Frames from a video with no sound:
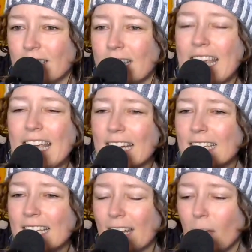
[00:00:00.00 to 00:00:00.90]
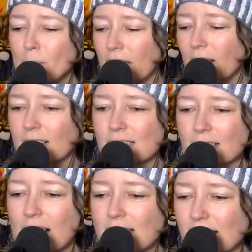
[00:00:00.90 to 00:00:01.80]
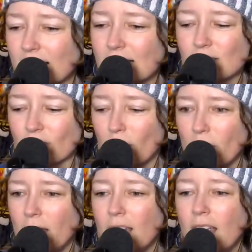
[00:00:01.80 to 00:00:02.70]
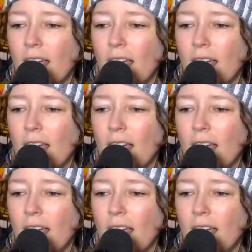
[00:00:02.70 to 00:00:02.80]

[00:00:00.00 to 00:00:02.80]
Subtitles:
He didn't get up there on his last Sunday sermon,